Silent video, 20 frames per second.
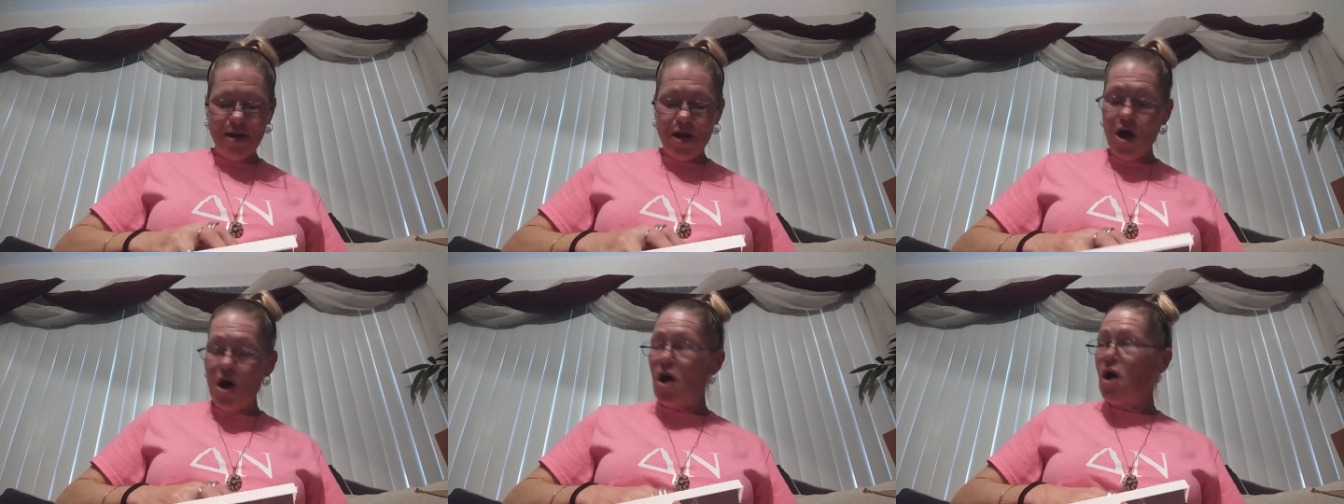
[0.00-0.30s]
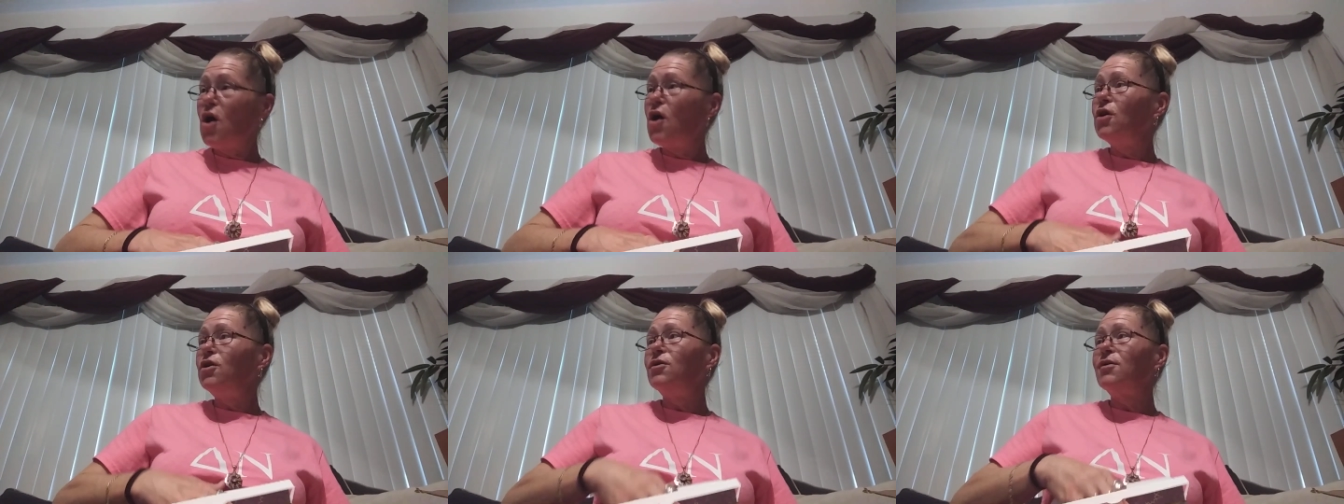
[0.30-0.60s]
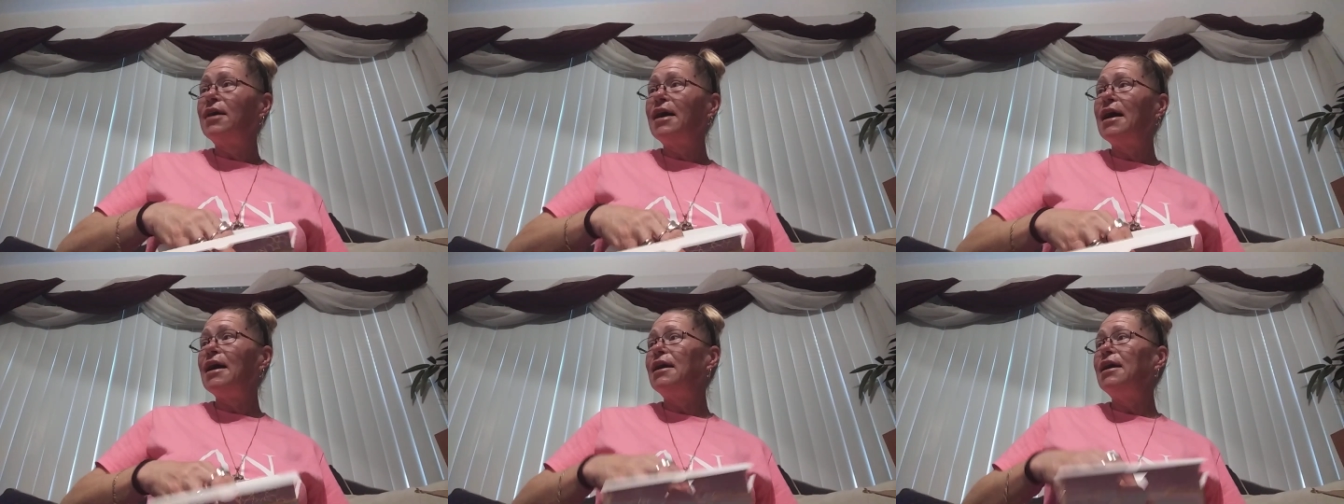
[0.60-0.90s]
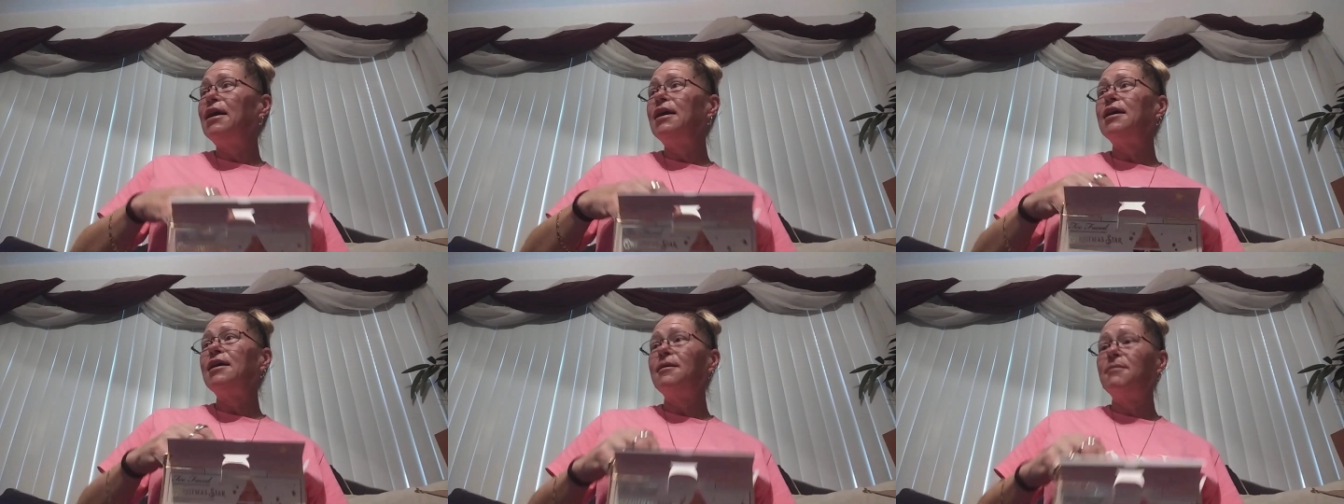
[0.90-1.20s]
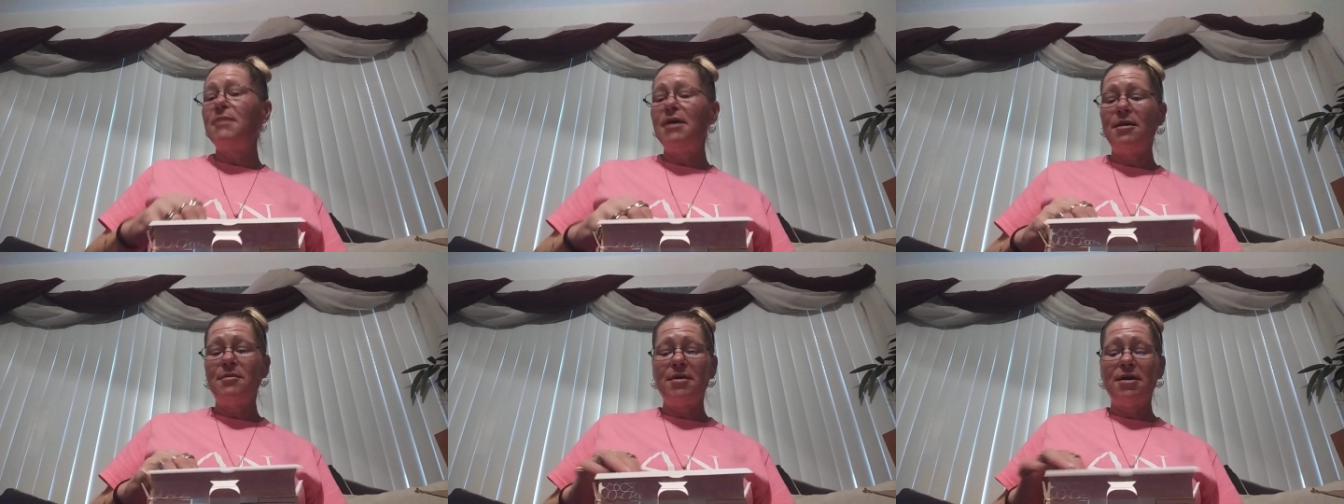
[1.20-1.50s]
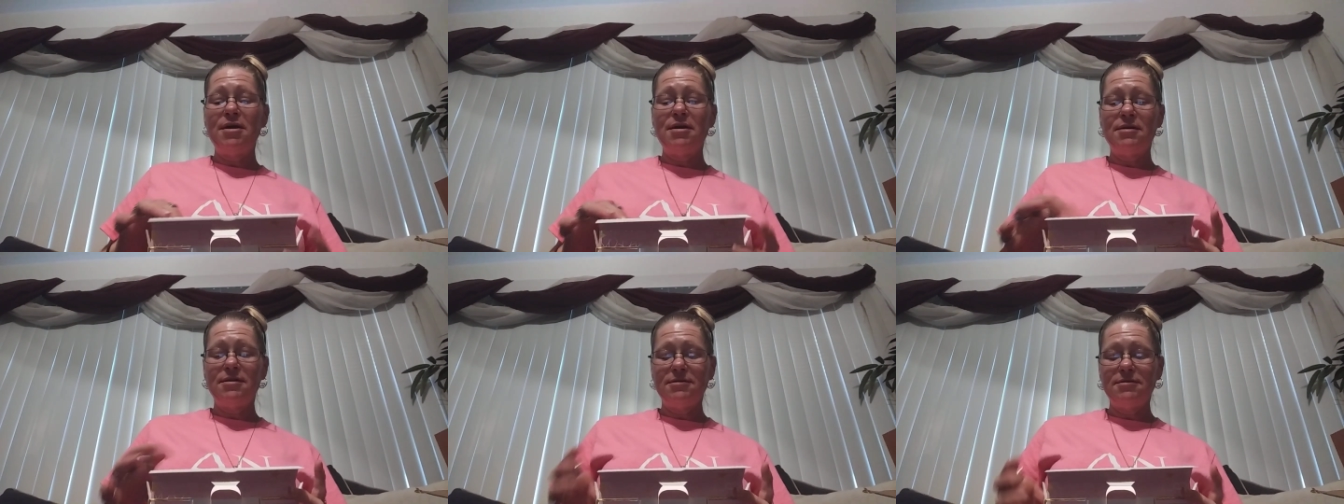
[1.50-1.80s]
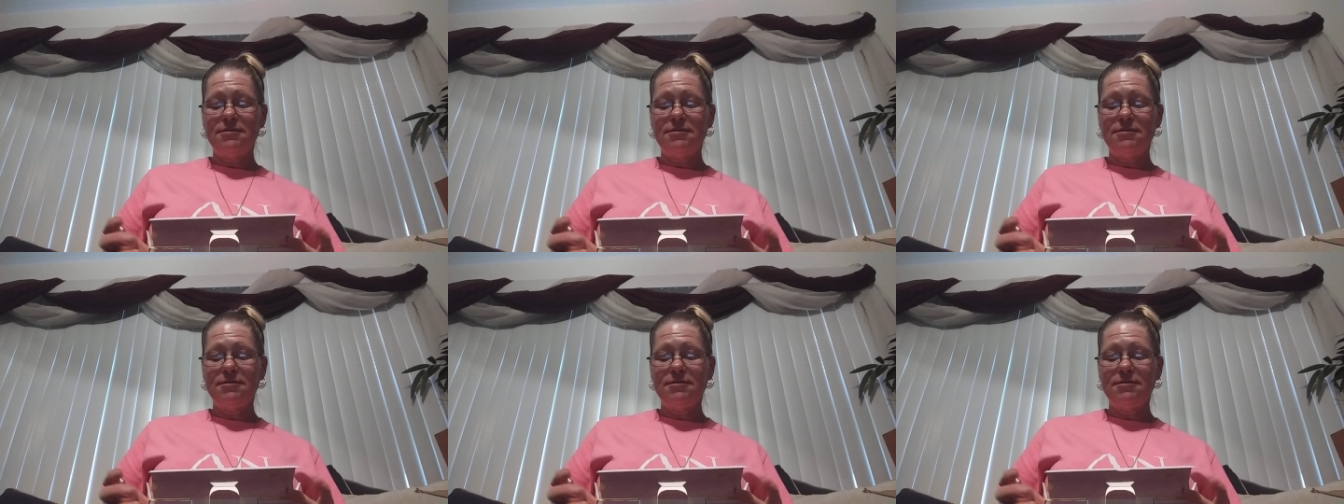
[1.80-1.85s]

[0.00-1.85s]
No, you can't eat it, baby.